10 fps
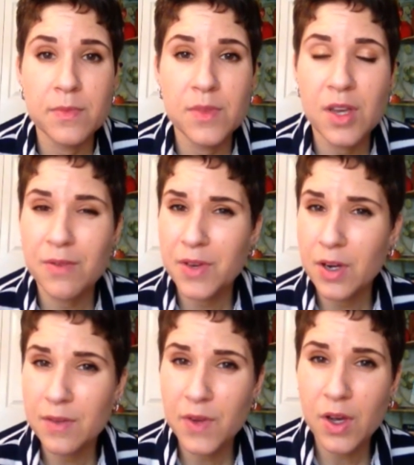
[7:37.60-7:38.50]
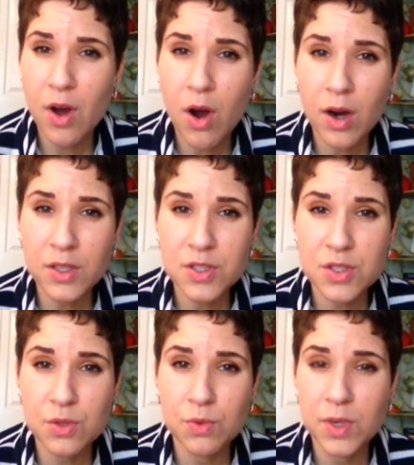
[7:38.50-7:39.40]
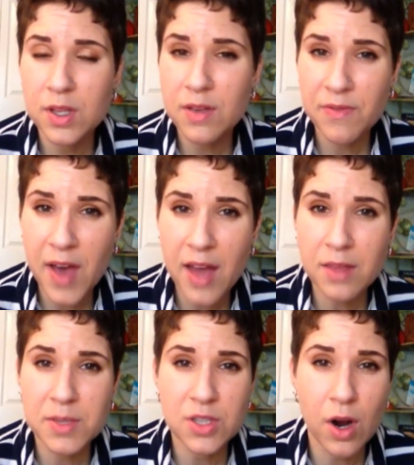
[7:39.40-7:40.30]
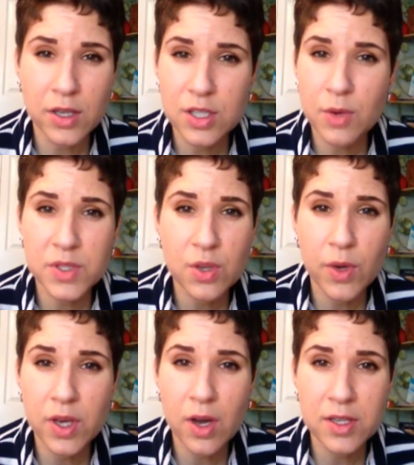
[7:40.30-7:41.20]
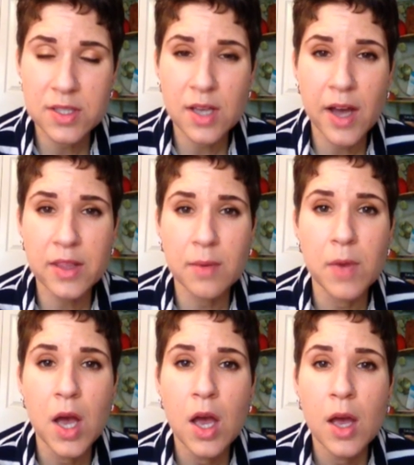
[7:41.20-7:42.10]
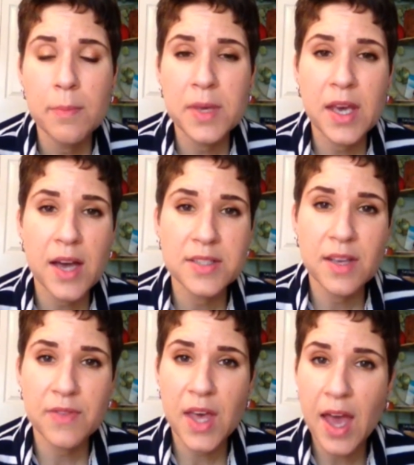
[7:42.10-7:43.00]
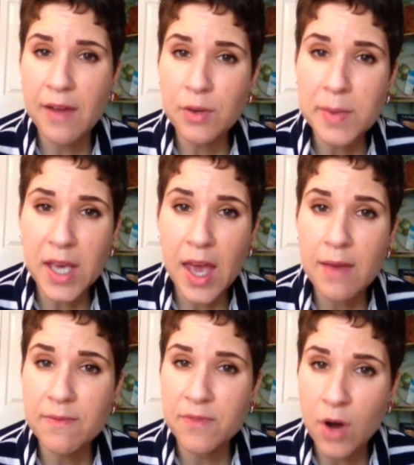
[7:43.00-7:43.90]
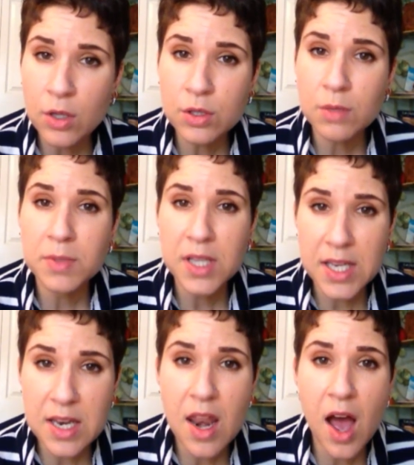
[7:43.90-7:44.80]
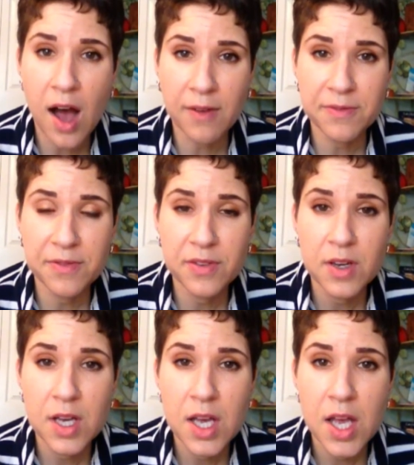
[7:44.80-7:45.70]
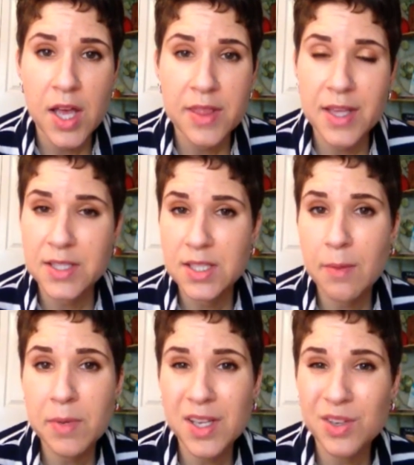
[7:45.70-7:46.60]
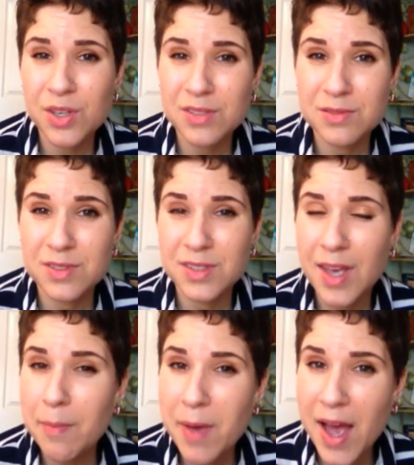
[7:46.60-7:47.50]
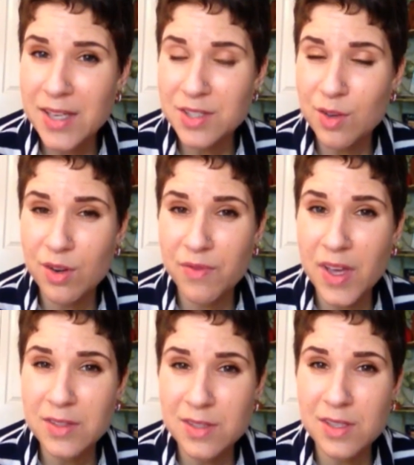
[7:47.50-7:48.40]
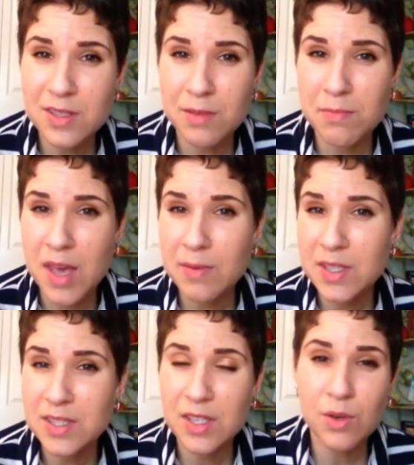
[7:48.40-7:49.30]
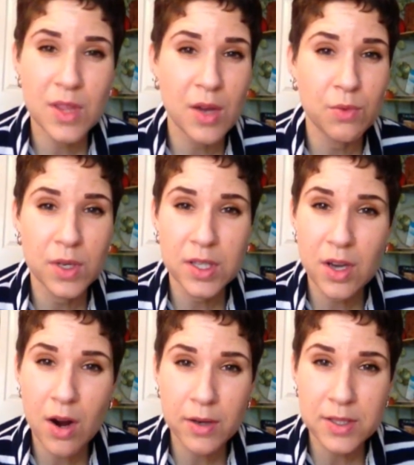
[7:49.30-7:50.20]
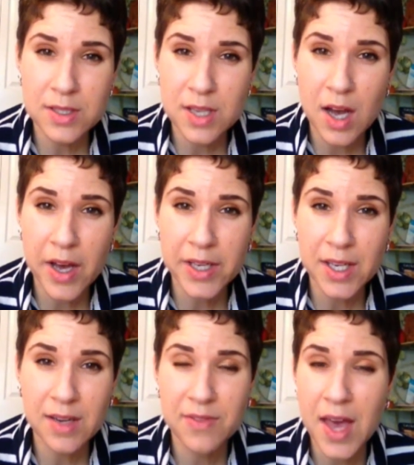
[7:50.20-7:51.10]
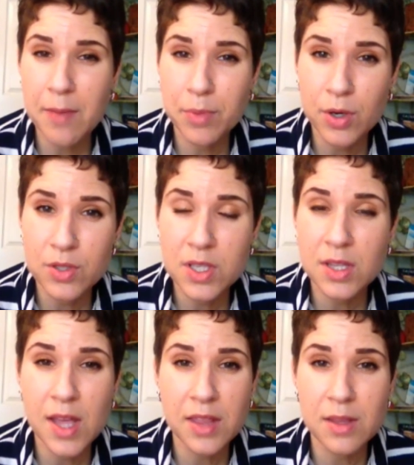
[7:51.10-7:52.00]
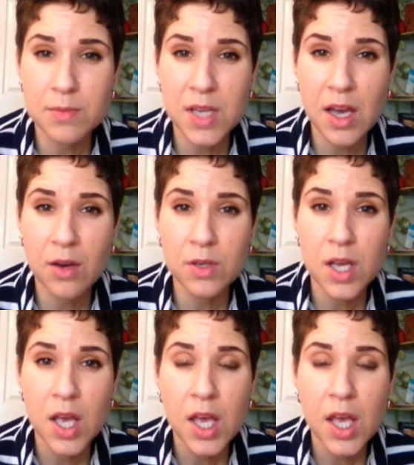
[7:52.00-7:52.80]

They're very, very hard to really fathom. It's hard to know what's going on inside them, because if they ever became vulnerable enough that somebody could get past their defenses and maybe see who they really are inside, and if that person let them down,